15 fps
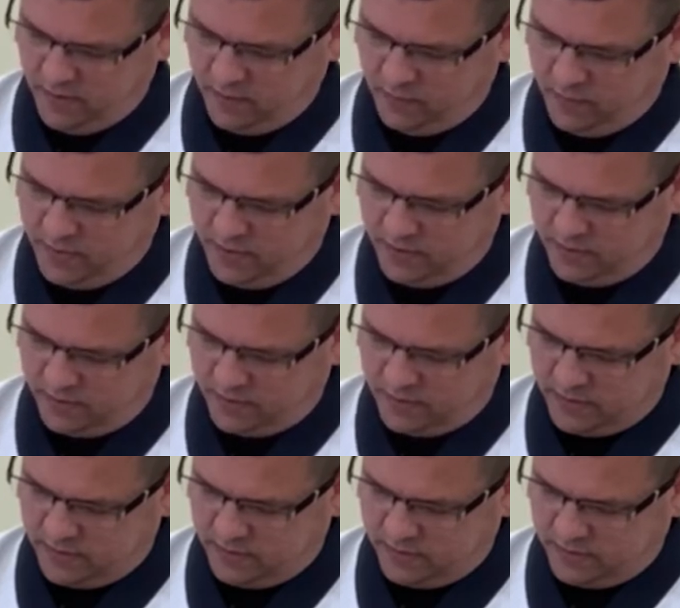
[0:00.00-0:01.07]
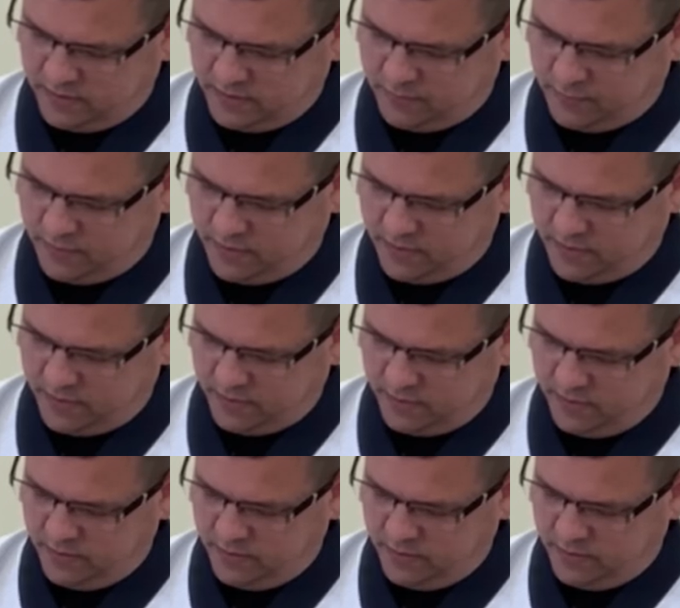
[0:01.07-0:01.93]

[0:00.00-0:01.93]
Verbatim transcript: when using this product.